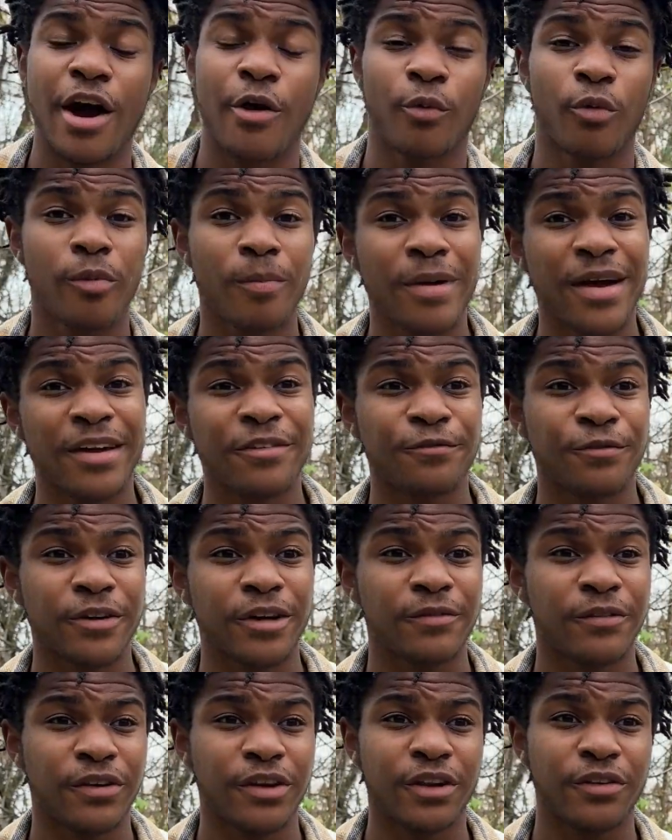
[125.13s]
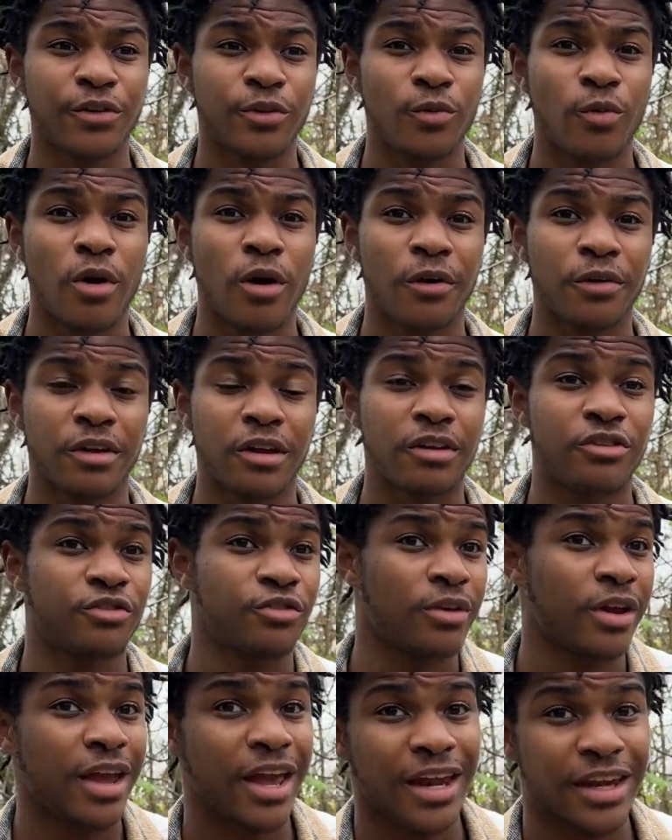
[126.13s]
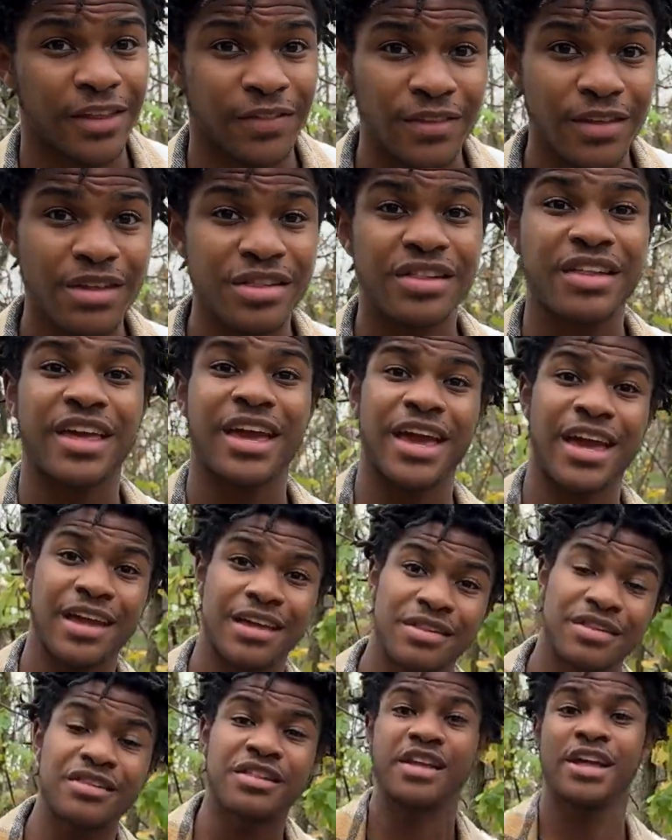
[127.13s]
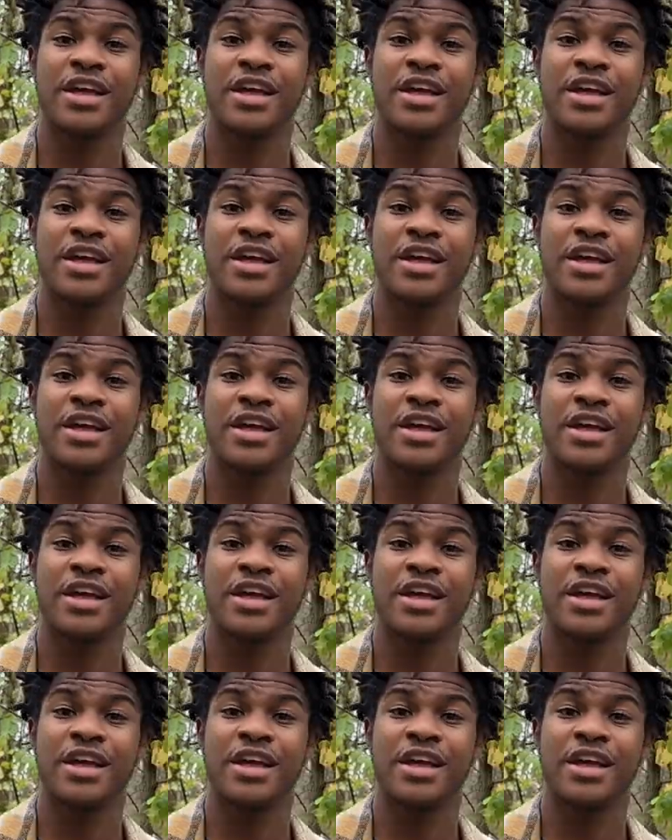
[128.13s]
we're in front of another walnut tree, and in this case,